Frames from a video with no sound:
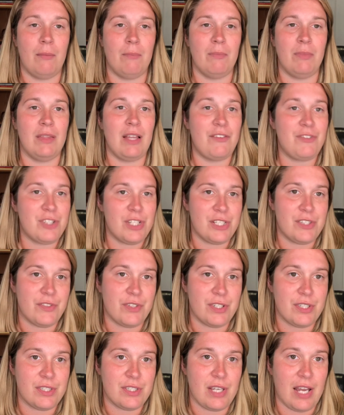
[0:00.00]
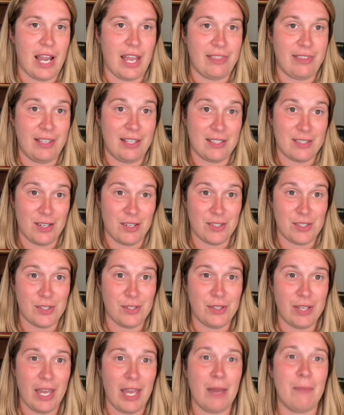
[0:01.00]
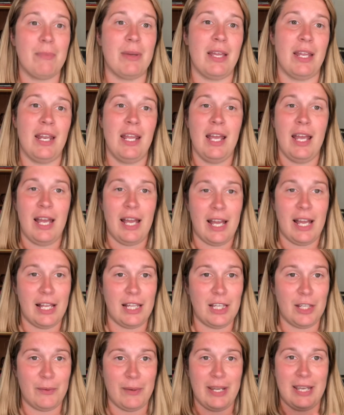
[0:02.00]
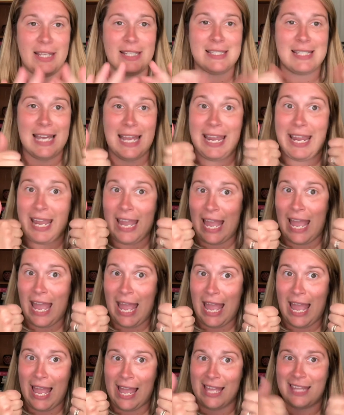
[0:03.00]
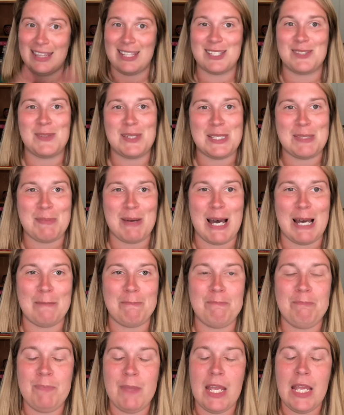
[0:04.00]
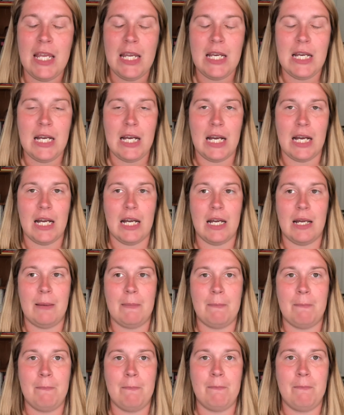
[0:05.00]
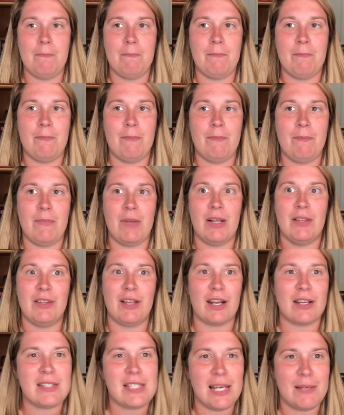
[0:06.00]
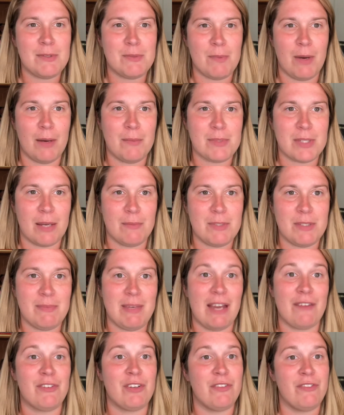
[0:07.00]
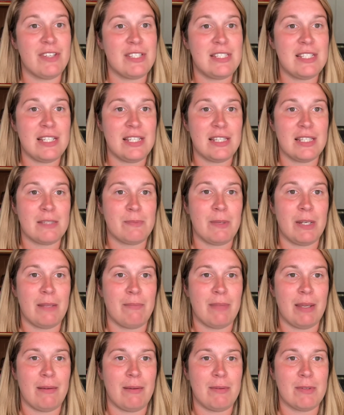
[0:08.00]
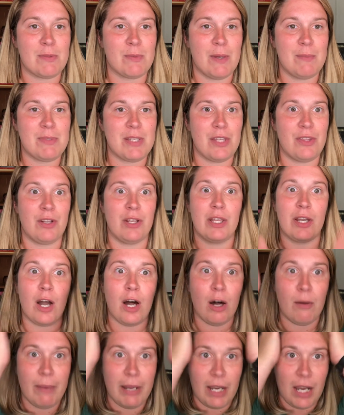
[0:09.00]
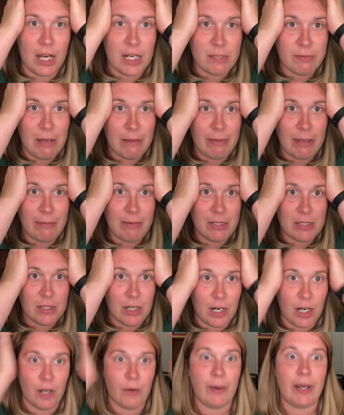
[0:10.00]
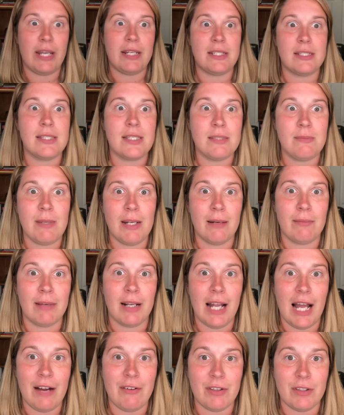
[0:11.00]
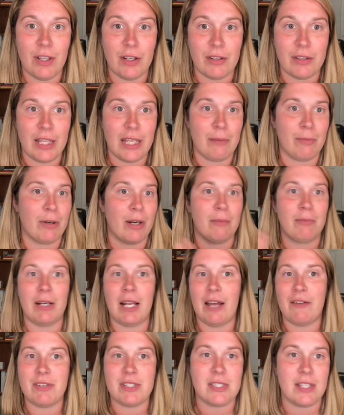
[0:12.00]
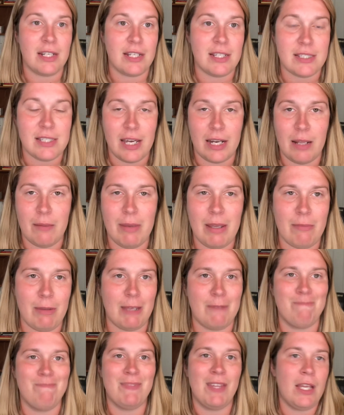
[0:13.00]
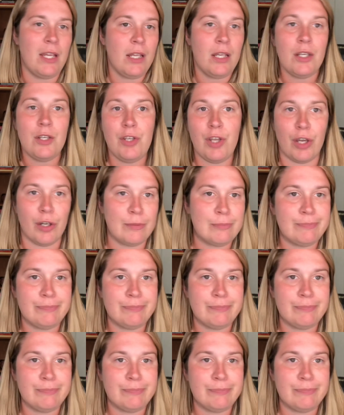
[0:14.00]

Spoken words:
Left transverse, I think, is also okay, but LOA is like the sweet spot. A lot of times moms come to me after visiting the Spinning Babies website and they're like, oh my gosh, my baby is ROA. Does this mean I'm gonna have a long labor? I'm gonna have a sunny side up baby? No,